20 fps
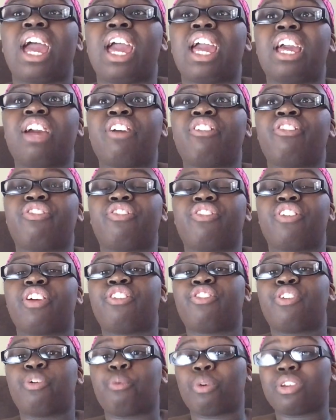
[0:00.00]
if
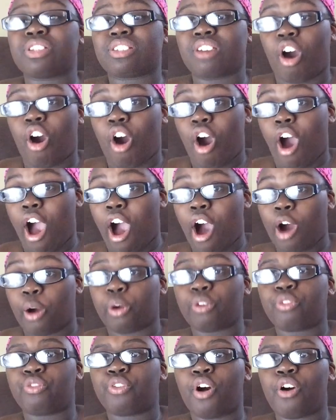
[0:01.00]
it was
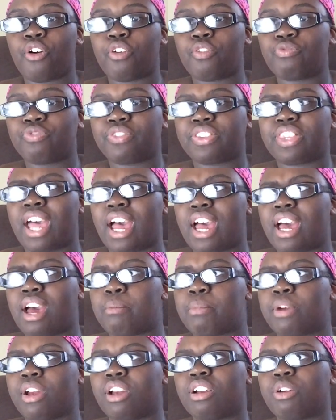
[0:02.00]
our fault that
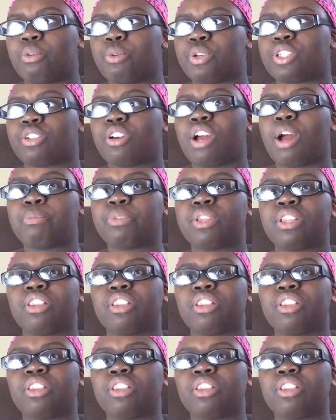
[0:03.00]
America was crap,